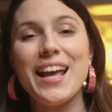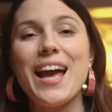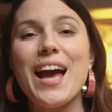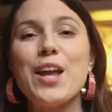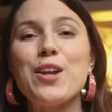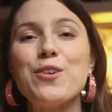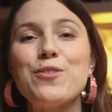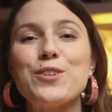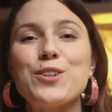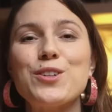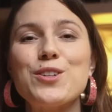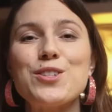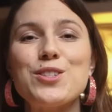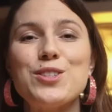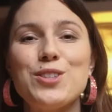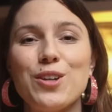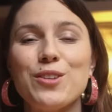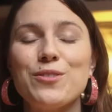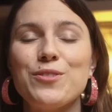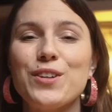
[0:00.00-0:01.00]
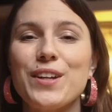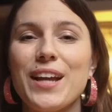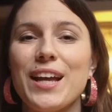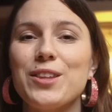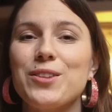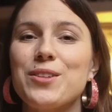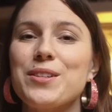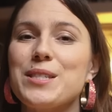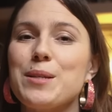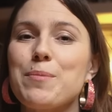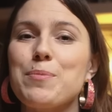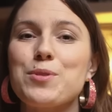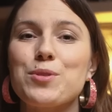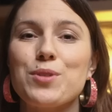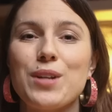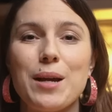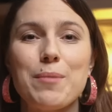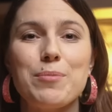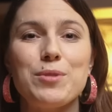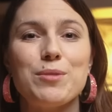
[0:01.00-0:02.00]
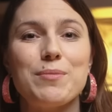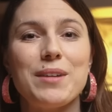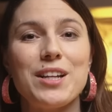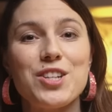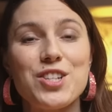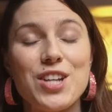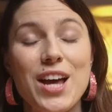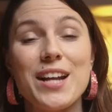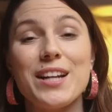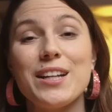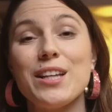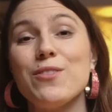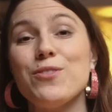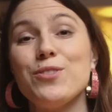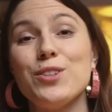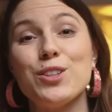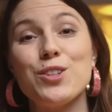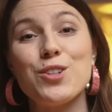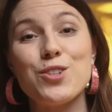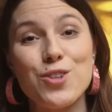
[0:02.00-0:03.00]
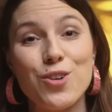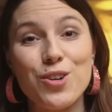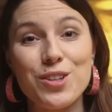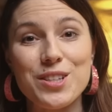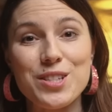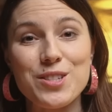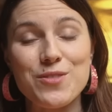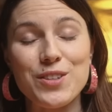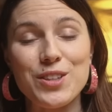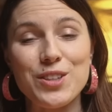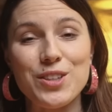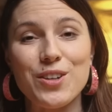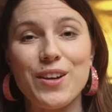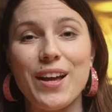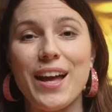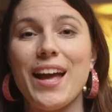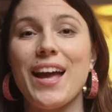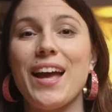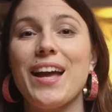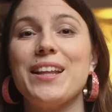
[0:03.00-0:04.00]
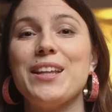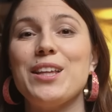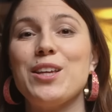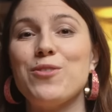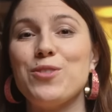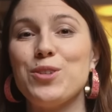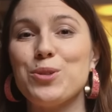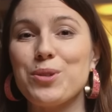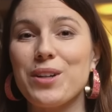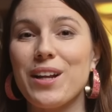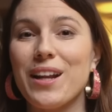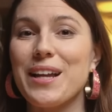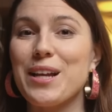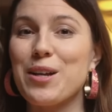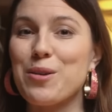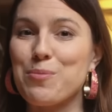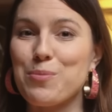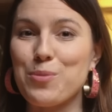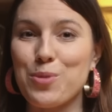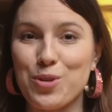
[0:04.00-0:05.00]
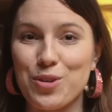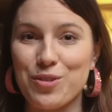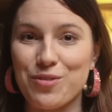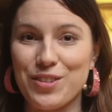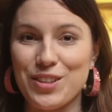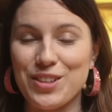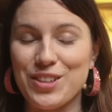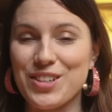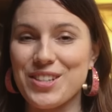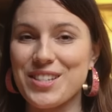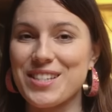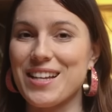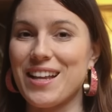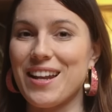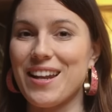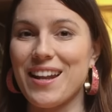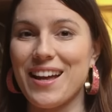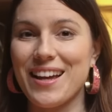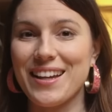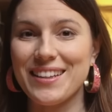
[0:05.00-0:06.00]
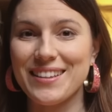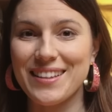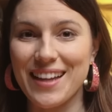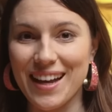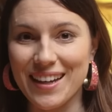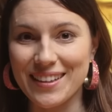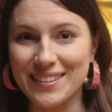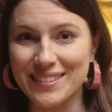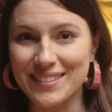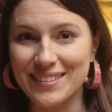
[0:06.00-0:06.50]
And of course, don't forget to subscribe to my channel if you enjoyed this video and if you would like more videos like that.